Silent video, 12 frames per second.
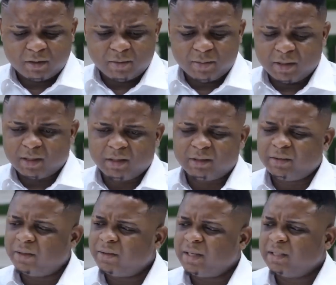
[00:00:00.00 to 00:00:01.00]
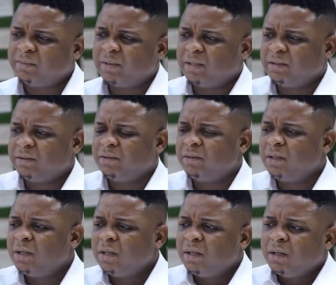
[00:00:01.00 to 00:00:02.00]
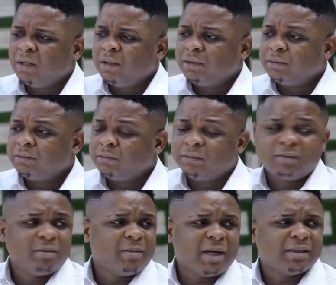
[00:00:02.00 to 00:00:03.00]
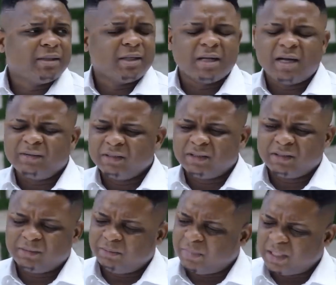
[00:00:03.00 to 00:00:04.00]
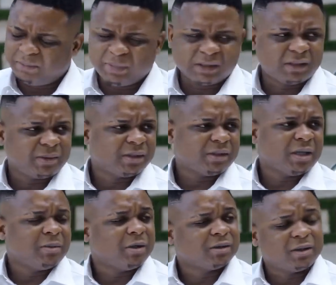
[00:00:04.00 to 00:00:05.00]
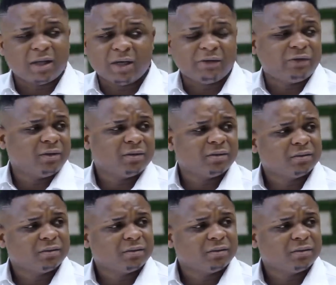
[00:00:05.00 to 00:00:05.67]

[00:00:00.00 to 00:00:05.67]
Amaka, you're right, but you know, back then I had this bad perception about life.